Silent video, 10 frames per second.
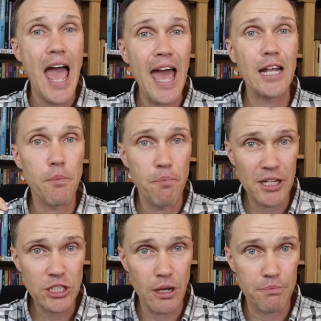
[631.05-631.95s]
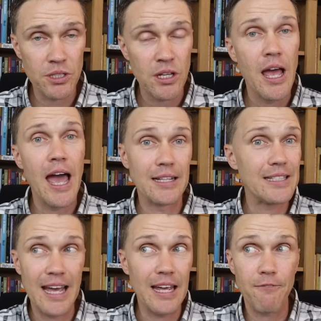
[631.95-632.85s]
and bishops, and
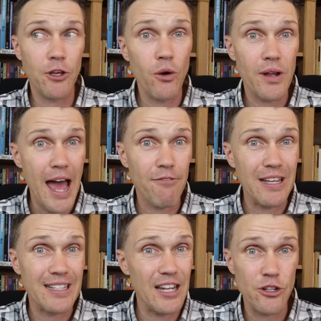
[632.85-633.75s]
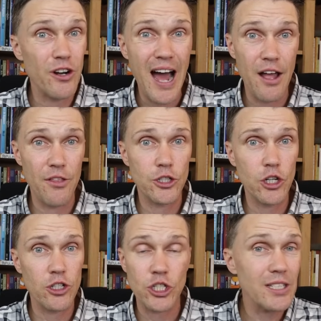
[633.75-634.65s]
saying if you don't have these, then you're not in the
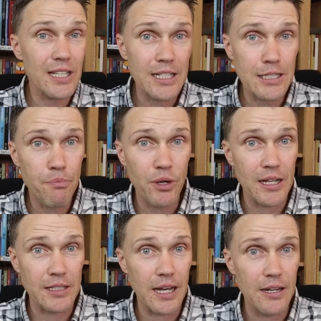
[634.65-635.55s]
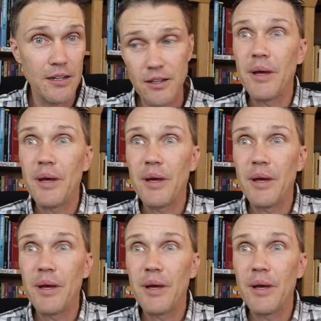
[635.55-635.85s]
church, just like Cyprian did.